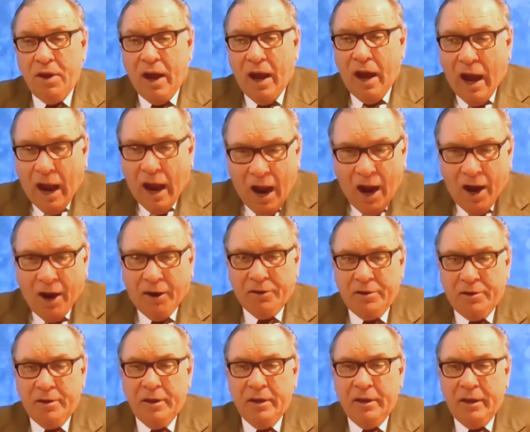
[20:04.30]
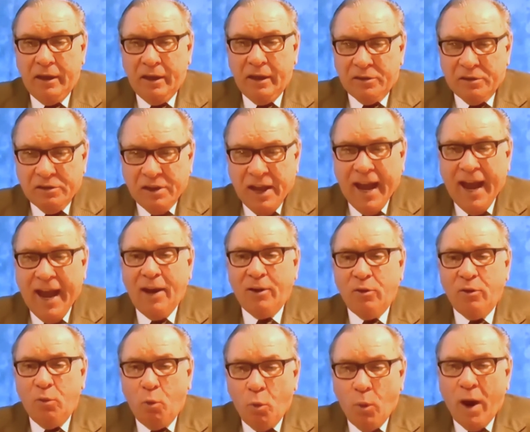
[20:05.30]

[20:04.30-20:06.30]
The heart is not